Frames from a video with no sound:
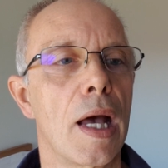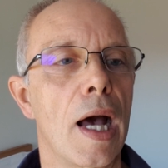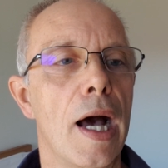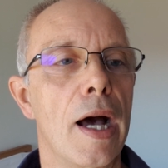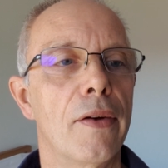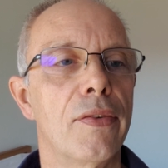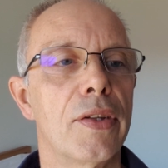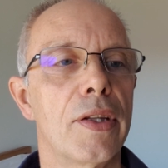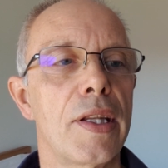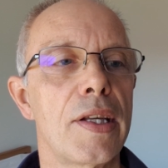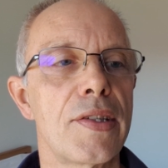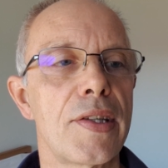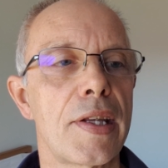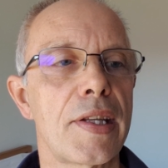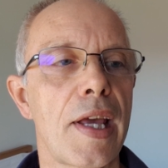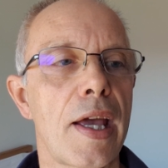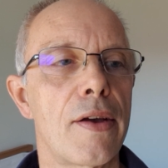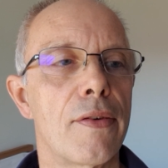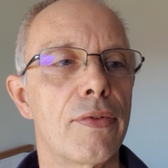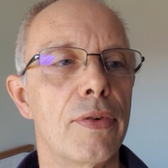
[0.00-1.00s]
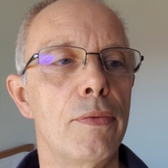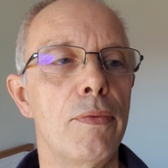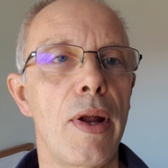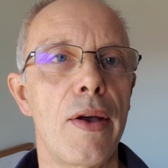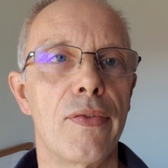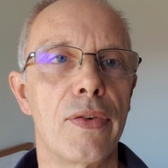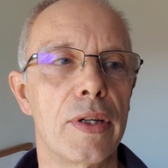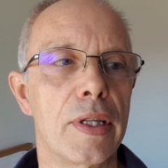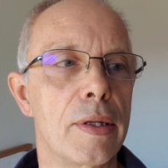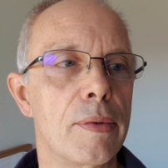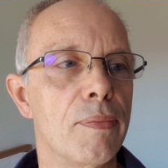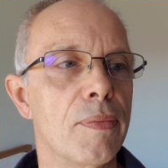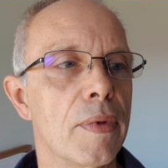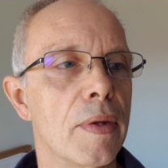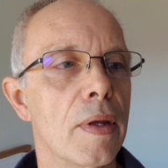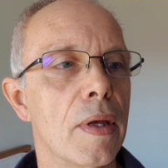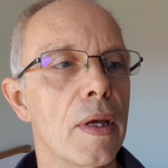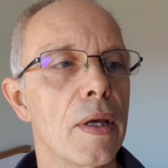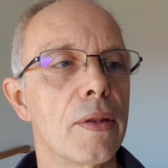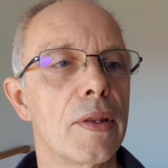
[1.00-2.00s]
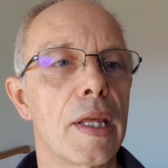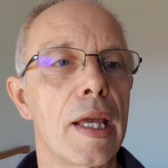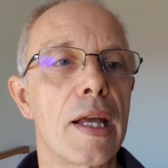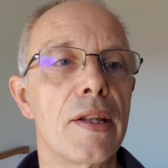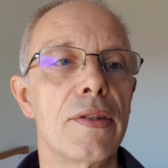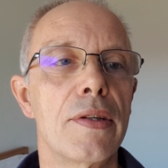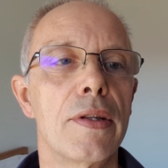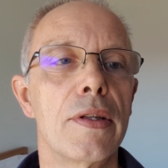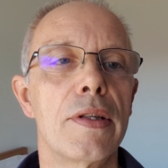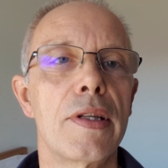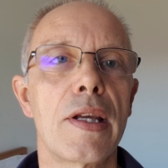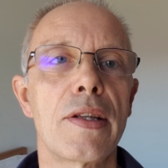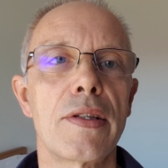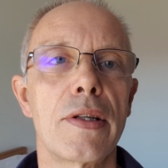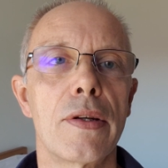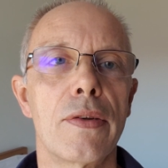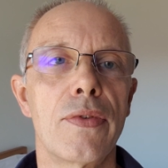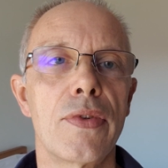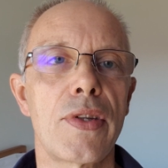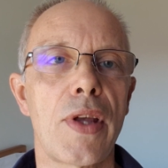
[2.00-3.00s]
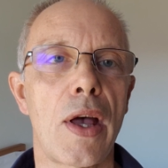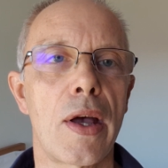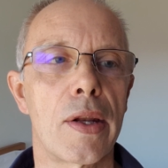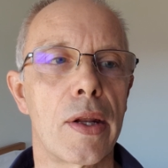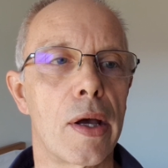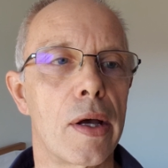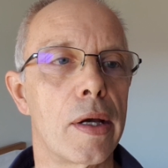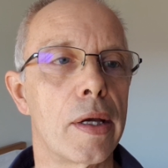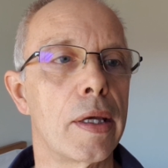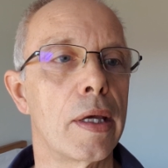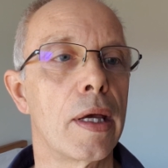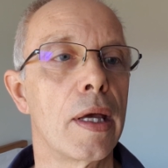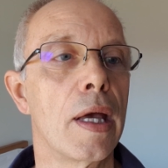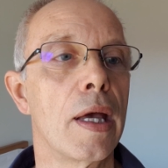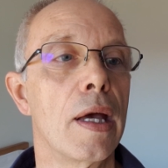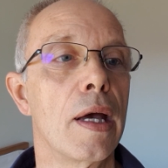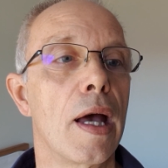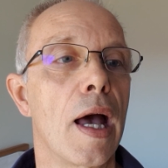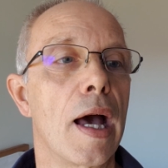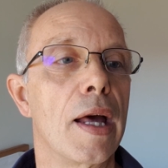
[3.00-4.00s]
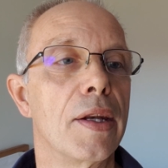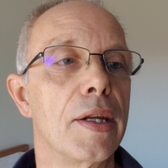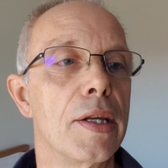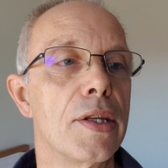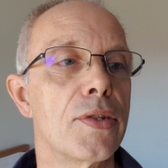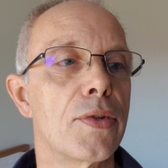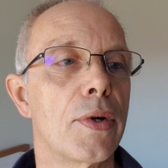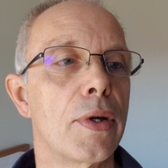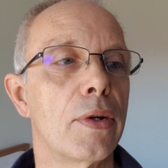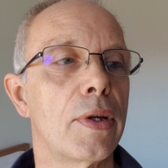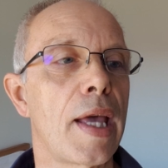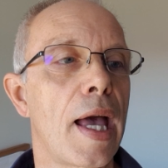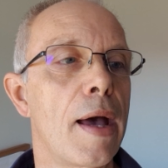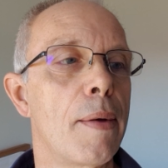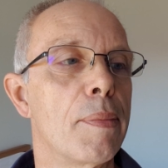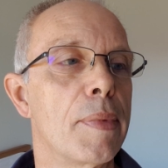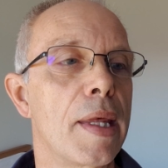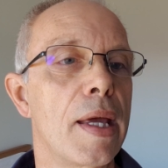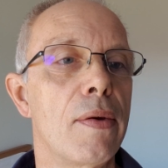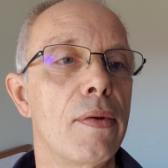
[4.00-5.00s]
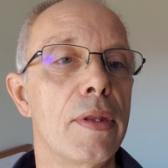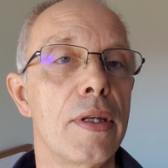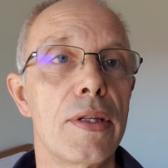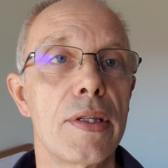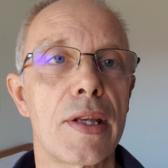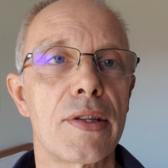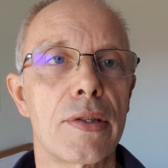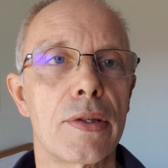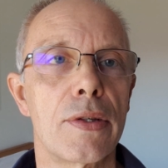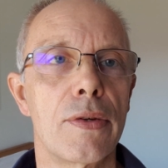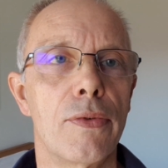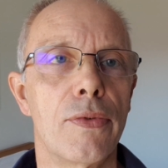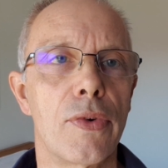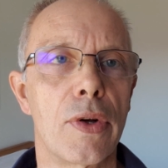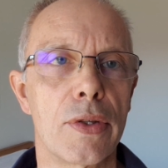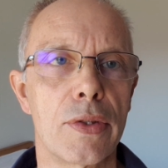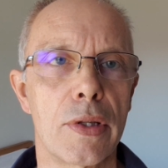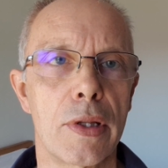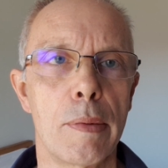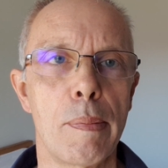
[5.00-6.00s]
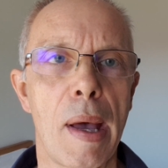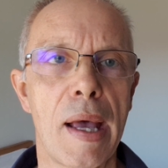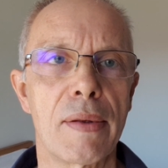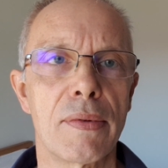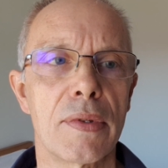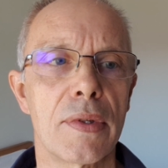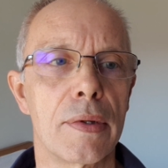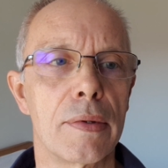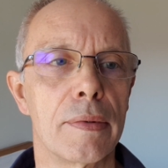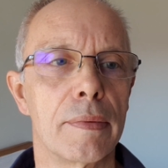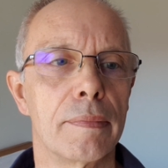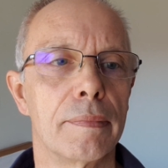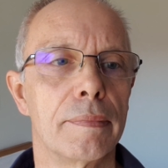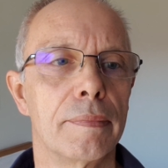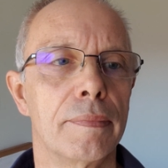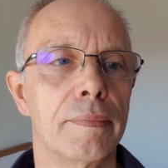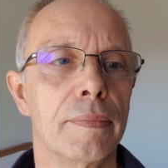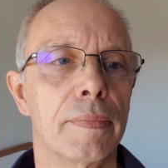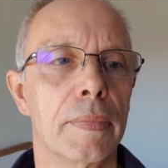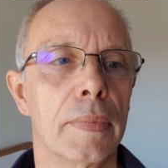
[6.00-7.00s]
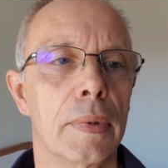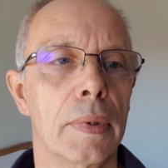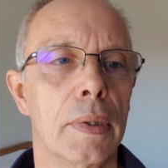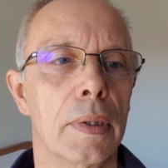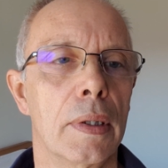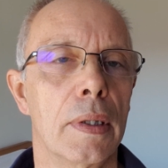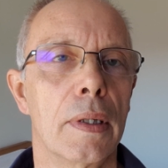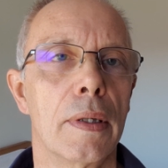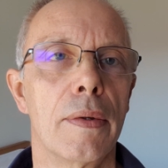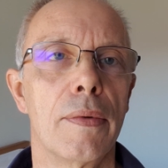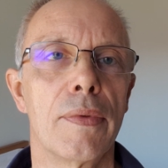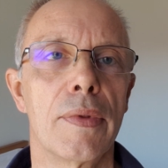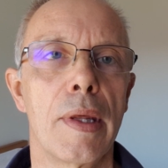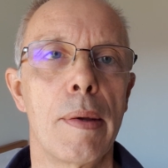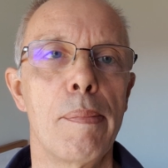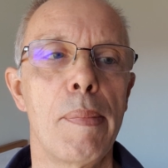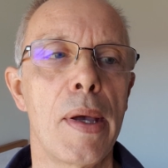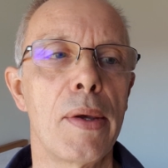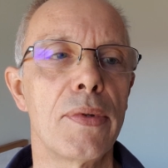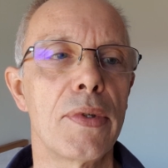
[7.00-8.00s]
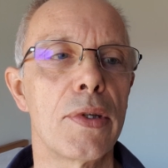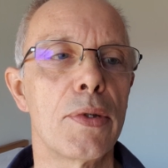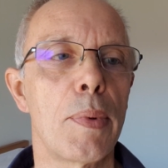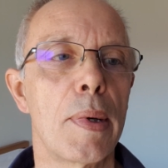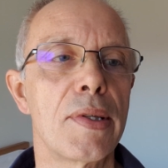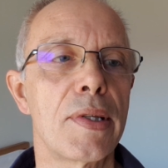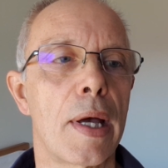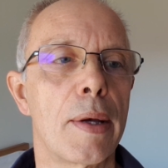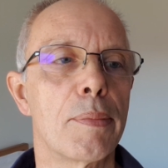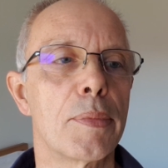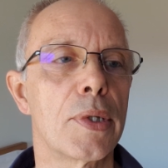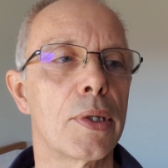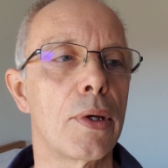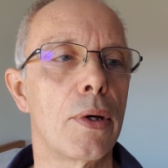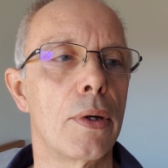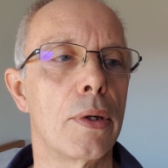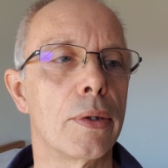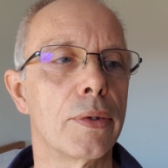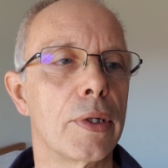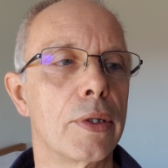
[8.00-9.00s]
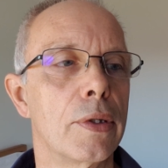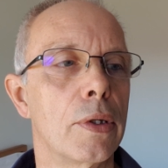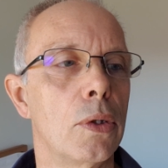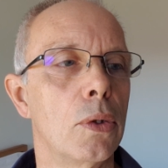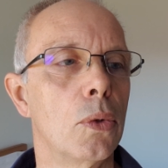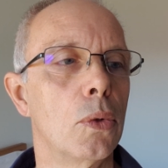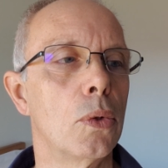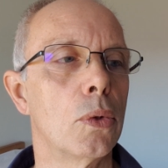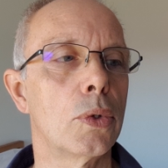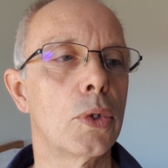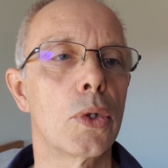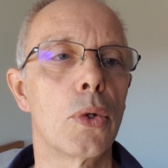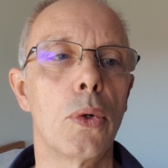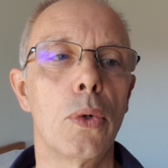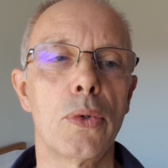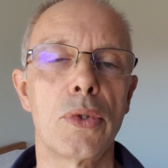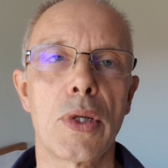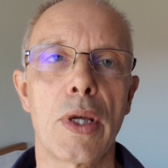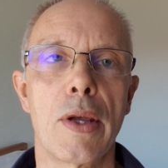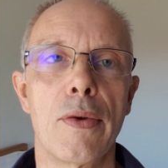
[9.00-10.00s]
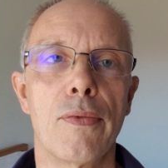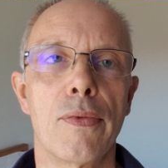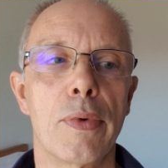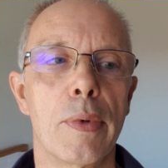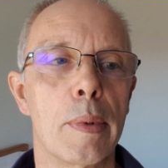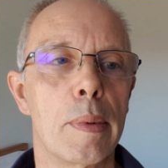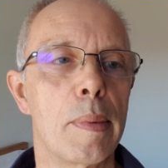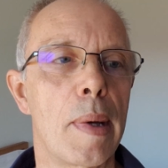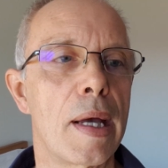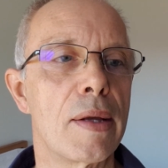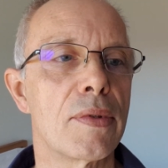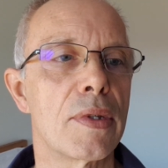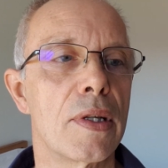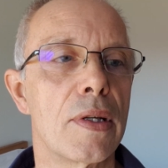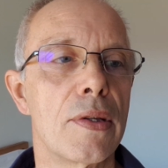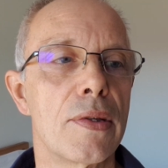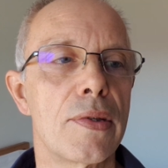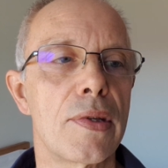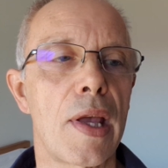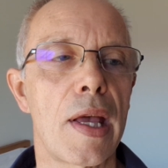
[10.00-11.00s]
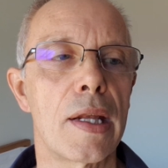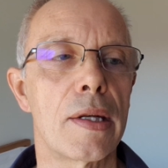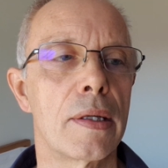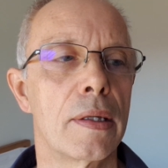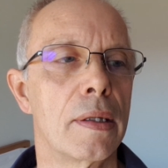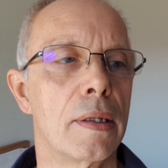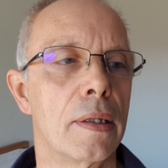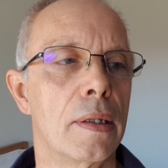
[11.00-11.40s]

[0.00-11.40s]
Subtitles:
After they set out from Rephidim, they entered the desert of Sinai, and Israel camped there in the desert in front of the mountain. Then Moses went up to God, and the Lord called to him from the mountain and said,